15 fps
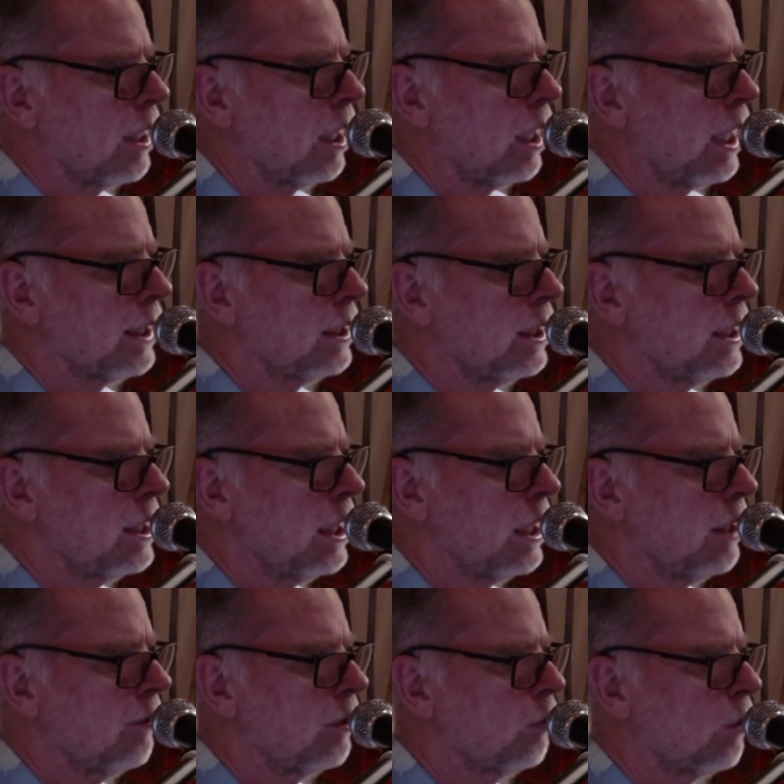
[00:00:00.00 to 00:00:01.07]
I did
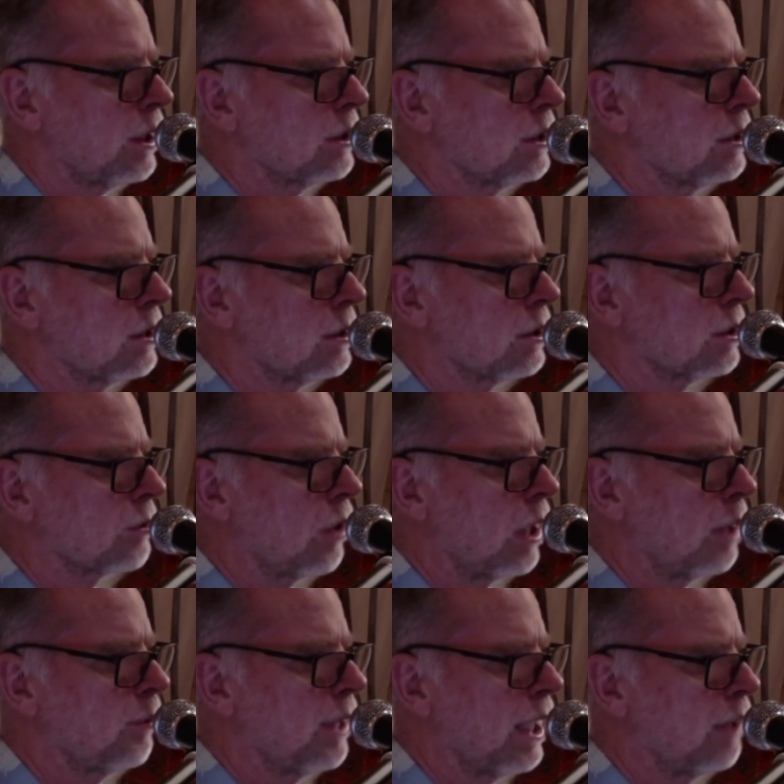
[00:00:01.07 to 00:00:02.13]
hear him once describe
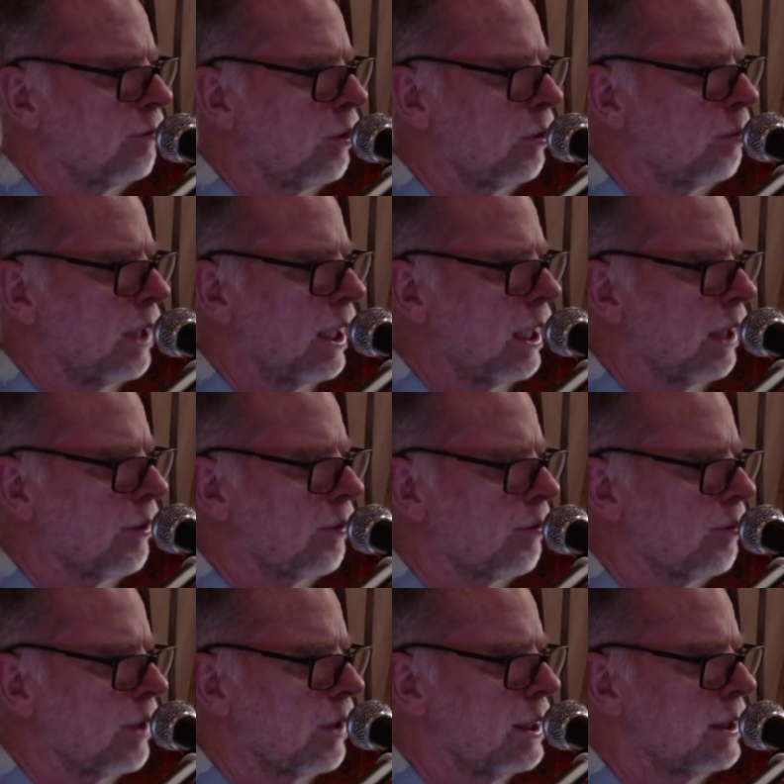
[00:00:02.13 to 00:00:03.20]
the Eightfold Path.
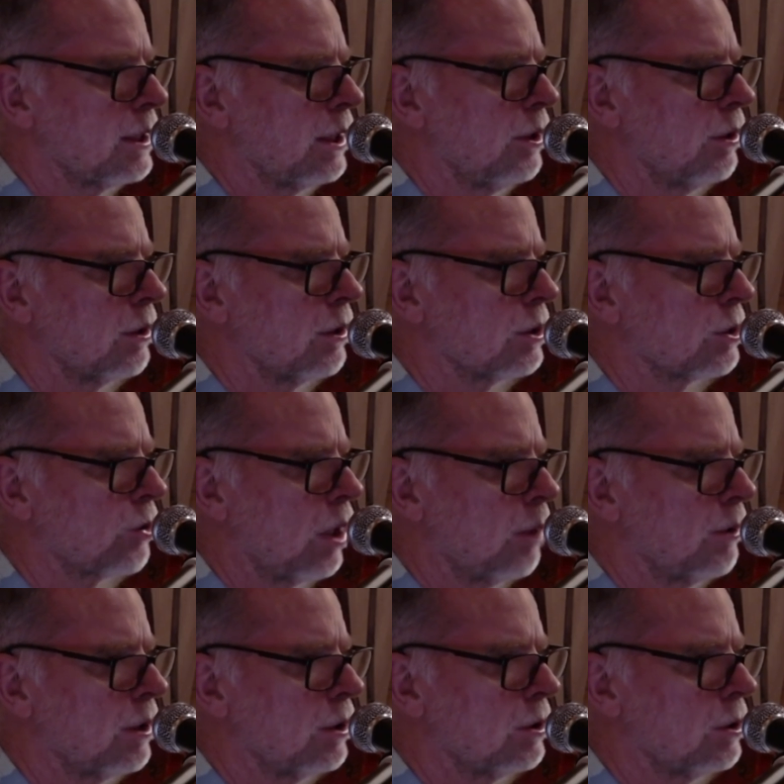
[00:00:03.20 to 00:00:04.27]
He said you could describe
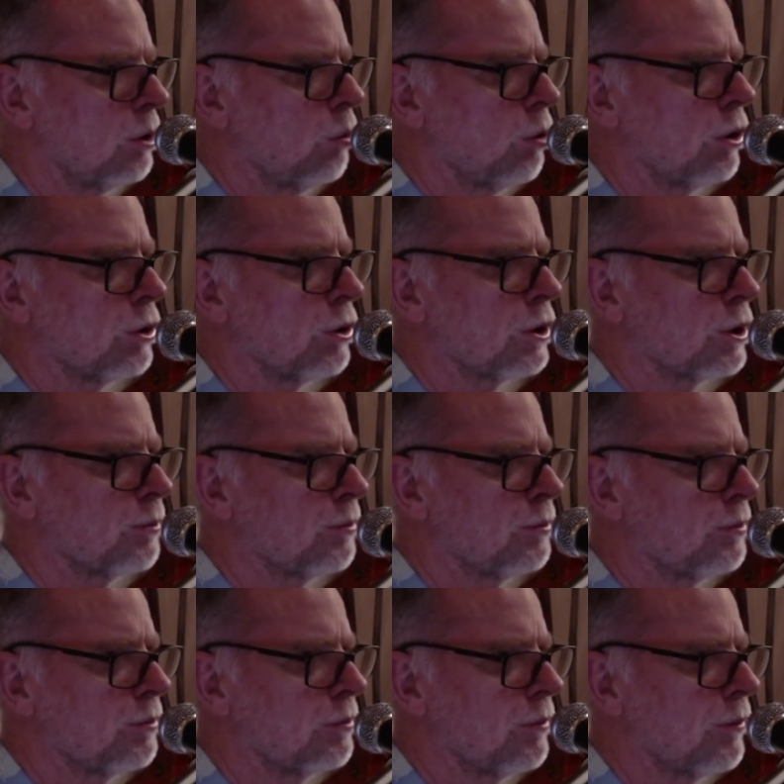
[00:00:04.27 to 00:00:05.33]
it in 2 words:
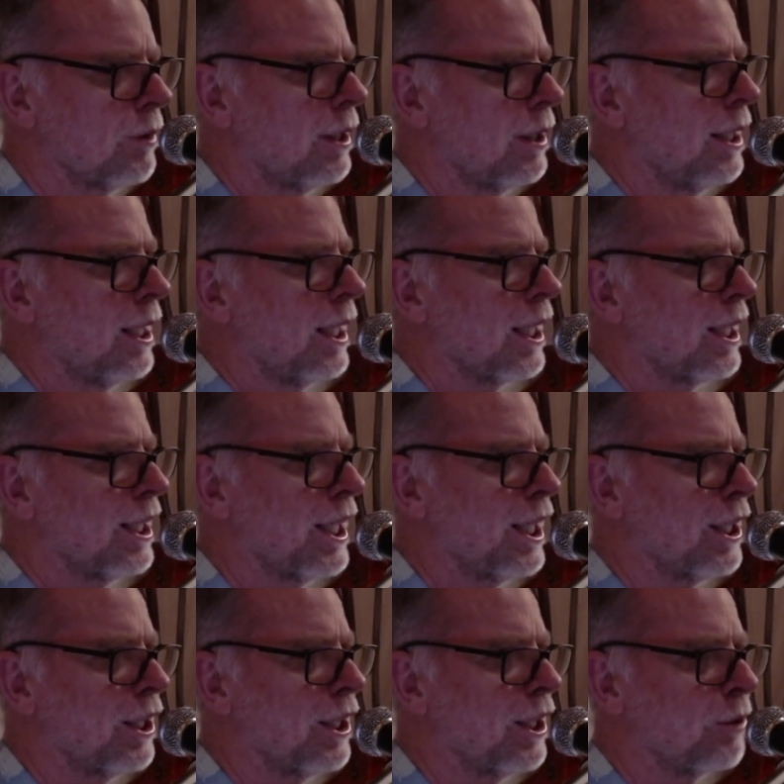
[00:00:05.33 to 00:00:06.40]
letting
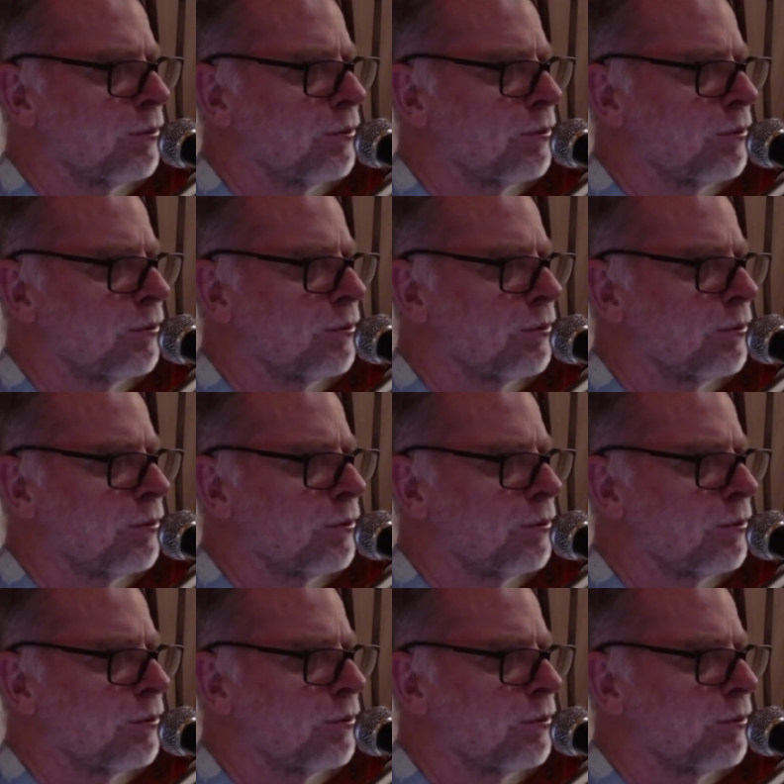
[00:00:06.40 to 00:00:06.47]
go.